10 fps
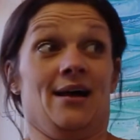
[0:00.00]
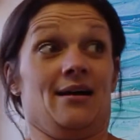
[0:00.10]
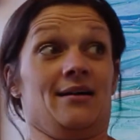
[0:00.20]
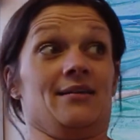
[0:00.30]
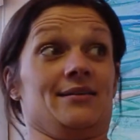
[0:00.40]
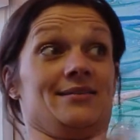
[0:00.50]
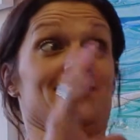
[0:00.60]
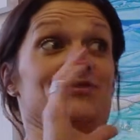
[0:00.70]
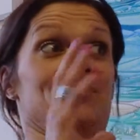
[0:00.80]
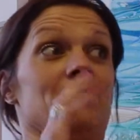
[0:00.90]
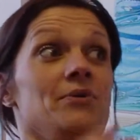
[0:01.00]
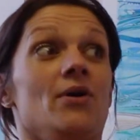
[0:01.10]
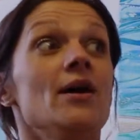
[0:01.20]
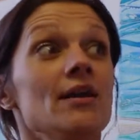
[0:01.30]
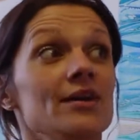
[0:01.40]
I like Sauvignon
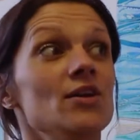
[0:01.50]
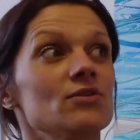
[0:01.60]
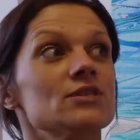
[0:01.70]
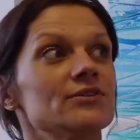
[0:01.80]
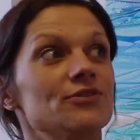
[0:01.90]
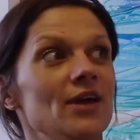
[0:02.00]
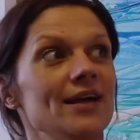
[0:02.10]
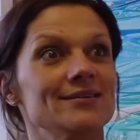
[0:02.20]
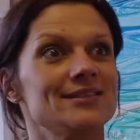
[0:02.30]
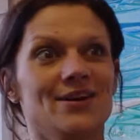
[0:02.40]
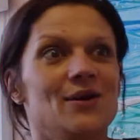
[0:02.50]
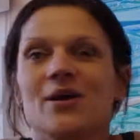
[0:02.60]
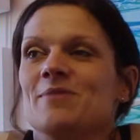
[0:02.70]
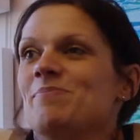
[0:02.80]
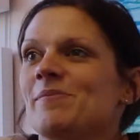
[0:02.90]
Blanc, I like lots of things, you know, I like